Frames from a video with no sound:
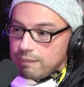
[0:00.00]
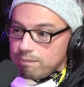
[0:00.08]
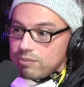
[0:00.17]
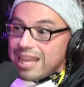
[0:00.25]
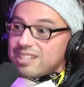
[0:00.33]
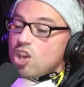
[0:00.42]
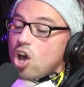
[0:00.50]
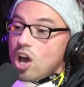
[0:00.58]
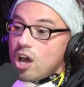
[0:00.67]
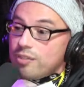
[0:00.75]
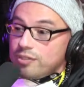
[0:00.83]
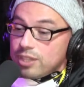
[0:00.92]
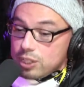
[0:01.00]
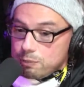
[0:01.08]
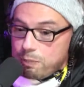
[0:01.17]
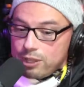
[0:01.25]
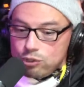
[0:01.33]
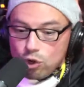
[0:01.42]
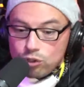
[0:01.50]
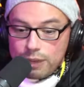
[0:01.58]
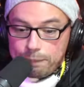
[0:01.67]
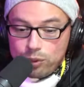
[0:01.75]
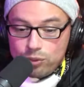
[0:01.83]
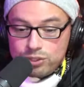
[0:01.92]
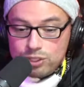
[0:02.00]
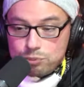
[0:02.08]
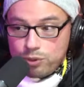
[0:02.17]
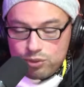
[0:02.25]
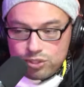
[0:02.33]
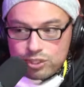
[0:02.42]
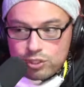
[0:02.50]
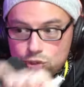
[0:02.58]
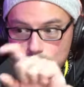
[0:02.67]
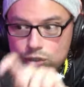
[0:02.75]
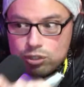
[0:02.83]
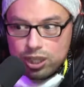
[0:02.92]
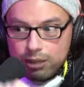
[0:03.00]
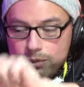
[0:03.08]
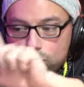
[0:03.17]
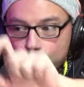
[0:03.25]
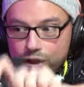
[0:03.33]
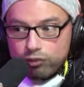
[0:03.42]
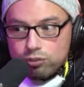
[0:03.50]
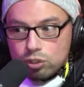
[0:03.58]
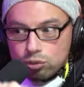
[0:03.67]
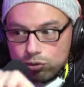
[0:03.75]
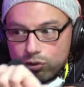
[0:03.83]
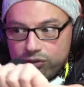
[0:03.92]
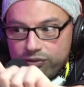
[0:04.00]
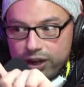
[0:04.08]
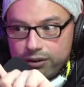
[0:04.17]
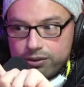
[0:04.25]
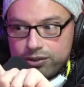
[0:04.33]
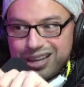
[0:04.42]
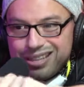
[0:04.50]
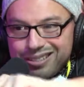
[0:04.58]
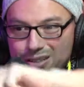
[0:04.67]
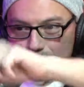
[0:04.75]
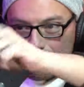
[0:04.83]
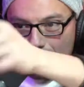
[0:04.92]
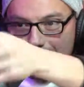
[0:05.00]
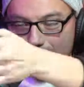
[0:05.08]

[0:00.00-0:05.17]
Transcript: that's on the spike. You know that protein spike? You see the imagery of the coronavirus as that